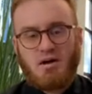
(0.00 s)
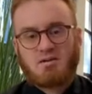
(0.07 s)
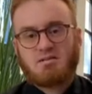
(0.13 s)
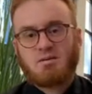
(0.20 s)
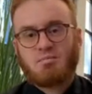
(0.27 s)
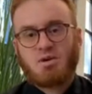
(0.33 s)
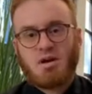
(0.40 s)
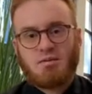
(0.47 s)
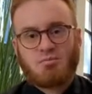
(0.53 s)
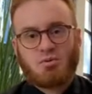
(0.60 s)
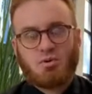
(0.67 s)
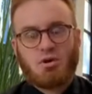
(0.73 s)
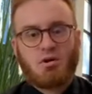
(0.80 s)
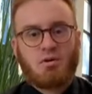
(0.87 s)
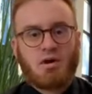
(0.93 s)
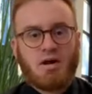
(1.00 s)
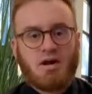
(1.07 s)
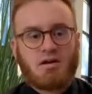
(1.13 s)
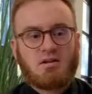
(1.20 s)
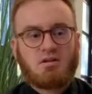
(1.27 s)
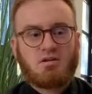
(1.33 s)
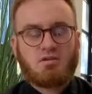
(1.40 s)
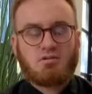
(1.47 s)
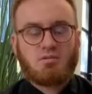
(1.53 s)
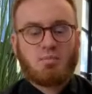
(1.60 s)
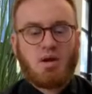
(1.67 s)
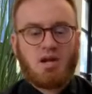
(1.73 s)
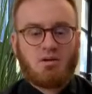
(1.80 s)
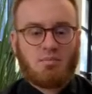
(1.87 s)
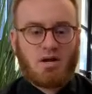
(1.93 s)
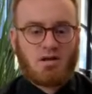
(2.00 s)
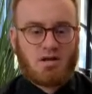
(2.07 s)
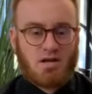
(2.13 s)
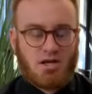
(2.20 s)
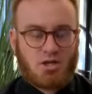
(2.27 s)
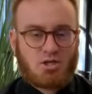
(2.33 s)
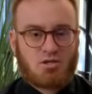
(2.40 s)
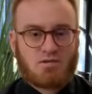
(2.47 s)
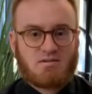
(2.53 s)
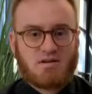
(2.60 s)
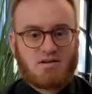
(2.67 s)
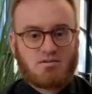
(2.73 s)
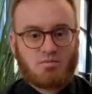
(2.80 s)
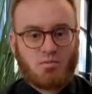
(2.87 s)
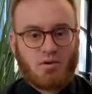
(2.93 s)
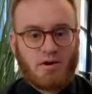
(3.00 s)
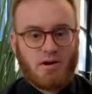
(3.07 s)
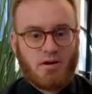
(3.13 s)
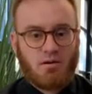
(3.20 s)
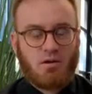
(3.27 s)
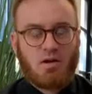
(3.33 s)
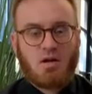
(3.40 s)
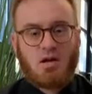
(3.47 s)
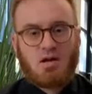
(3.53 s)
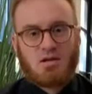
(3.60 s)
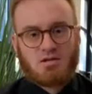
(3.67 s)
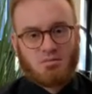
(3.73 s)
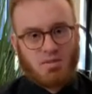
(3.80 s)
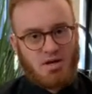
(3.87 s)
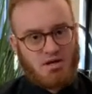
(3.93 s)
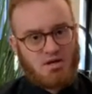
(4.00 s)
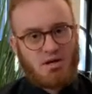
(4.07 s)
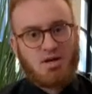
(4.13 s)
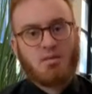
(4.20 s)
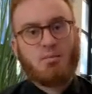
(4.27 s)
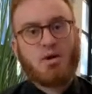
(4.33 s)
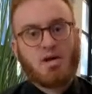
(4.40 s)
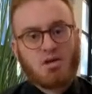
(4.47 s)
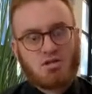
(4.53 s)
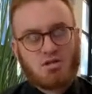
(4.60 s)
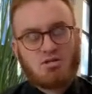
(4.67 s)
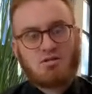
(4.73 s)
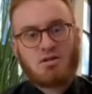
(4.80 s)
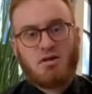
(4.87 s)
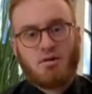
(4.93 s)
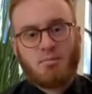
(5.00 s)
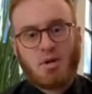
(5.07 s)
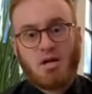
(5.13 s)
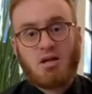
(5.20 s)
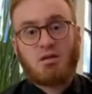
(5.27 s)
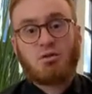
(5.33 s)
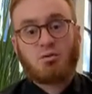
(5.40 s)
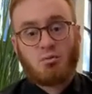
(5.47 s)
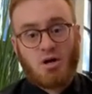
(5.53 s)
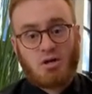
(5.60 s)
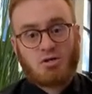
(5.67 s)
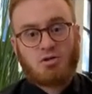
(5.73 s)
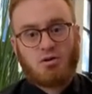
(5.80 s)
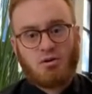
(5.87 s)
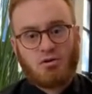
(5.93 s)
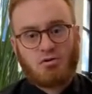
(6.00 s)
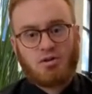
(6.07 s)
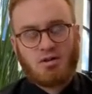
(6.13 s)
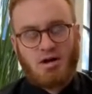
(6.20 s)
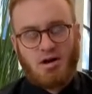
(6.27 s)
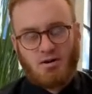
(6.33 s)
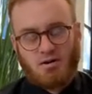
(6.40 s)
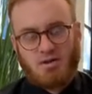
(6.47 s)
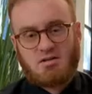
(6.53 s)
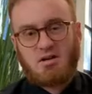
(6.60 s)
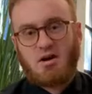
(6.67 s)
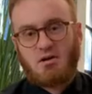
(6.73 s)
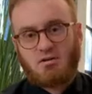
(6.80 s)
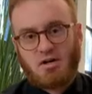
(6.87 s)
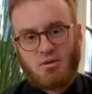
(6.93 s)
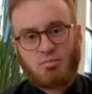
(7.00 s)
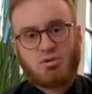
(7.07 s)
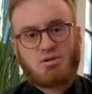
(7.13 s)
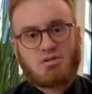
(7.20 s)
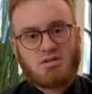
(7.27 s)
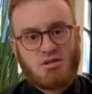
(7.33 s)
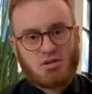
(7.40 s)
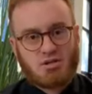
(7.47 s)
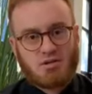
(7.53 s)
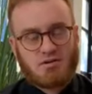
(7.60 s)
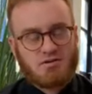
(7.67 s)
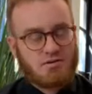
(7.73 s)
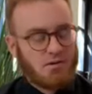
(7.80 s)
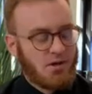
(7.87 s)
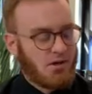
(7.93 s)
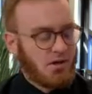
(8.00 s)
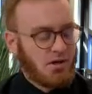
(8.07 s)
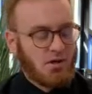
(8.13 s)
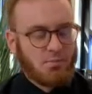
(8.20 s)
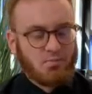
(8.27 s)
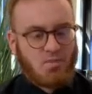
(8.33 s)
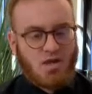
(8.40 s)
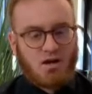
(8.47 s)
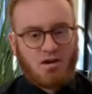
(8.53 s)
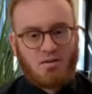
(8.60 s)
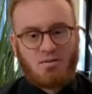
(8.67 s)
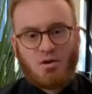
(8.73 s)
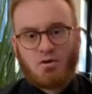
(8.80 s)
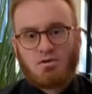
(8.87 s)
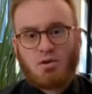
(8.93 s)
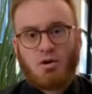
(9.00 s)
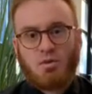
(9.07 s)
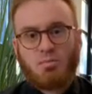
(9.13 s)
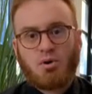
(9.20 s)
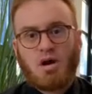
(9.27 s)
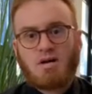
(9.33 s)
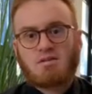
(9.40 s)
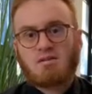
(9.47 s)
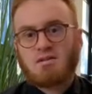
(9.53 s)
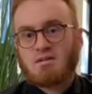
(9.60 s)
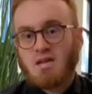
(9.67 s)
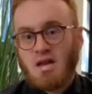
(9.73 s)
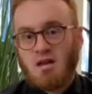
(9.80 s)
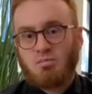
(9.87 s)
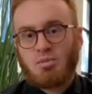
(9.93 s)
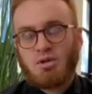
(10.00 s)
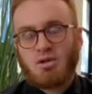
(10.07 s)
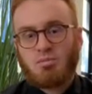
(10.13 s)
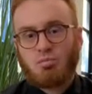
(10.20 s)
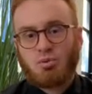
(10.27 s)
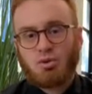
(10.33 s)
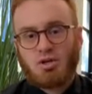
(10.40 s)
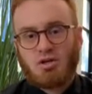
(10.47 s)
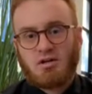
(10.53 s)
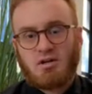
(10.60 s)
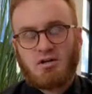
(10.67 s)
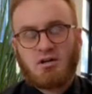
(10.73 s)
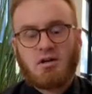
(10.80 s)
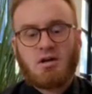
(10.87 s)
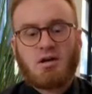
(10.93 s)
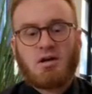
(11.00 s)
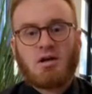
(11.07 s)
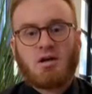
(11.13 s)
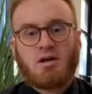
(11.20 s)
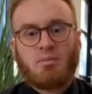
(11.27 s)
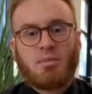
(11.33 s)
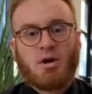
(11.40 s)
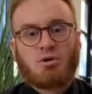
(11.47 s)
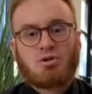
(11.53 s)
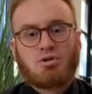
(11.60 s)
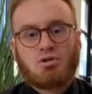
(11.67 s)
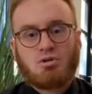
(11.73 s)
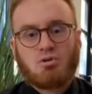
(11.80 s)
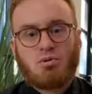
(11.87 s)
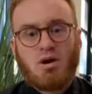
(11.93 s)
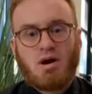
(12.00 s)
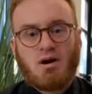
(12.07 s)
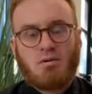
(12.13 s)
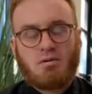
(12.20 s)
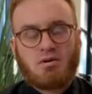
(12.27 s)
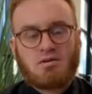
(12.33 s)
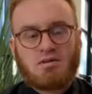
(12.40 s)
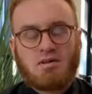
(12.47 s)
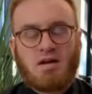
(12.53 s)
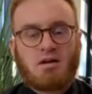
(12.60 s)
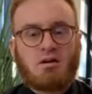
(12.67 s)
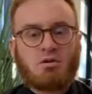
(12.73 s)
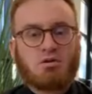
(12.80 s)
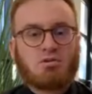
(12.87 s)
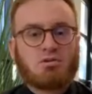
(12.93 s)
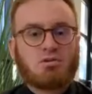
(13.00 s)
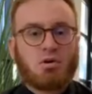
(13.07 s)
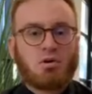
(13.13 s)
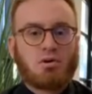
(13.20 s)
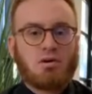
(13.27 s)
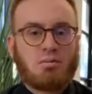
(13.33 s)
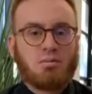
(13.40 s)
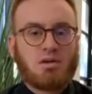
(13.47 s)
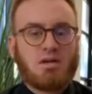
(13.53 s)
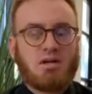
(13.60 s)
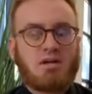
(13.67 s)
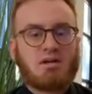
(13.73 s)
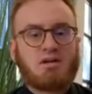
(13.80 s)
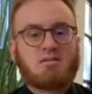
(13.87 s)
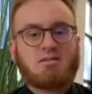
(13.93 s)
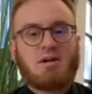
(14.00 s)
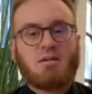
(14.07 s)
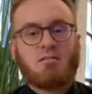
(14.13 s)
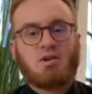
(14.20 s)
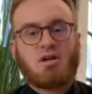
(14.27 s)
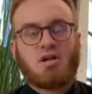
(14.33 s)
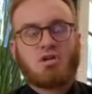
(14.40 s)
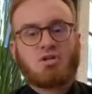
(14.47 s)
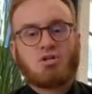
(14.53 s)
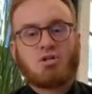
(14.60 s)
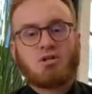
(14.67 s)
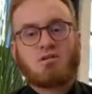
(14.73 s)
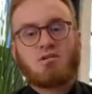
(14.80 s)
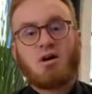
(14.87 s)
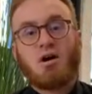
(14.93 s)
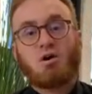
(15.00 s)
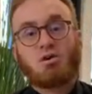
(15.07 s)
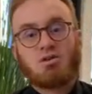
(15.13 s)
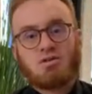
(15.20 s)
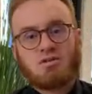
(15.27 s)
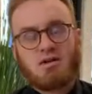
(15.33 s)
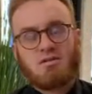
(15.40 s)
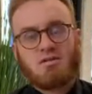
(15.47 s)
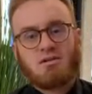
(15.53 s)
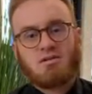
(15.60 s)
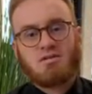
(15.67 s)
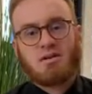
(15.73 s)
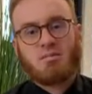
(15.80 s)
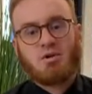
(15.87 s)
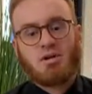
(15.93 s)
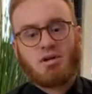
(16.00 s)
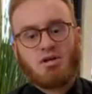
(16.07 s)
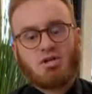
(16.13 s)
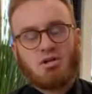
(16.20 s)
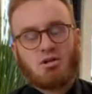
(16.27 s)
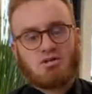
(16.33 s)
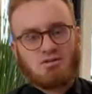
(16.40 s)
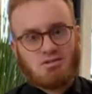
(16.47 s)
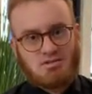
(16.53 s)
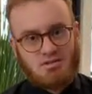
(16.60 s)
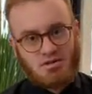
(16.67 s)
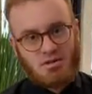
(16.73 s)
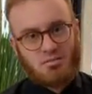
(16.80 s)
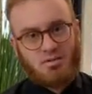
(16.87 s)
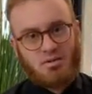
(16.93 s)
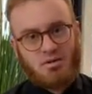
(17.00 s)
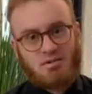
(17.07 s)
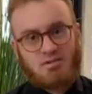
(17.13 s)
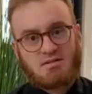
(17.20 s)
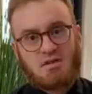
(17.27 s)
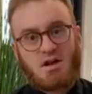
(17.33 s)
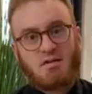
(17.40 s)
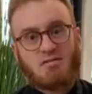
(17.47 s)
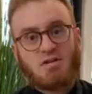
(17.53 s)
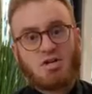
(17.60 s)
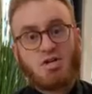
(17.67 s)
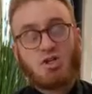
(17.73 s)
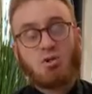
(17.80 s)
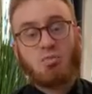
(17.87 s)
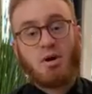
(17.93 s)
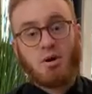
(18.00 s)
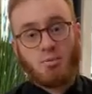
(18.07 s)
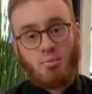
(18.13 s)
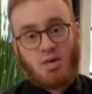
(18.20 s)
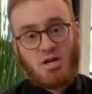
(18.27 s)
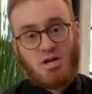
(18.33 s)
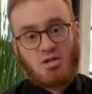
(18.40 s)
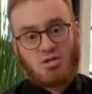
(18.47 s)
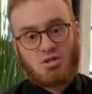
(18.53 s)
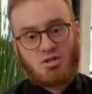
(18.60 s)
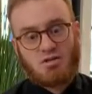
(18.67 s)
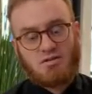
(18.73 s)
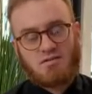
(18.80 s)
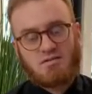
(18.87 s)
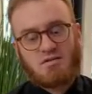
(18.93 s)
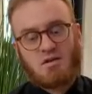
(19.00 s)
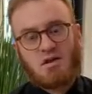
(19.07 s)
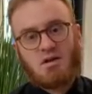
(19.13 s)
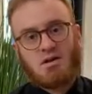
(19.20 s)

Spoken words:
Sometimes we'll go ahead and use pain medications as well, depending on the patient's pain threshold and how they tolerate procedures. This whole process can be completed in about 2 hours, and that includes orthopedic examinations, ultrasound examinations, deep and soft tissue palpations,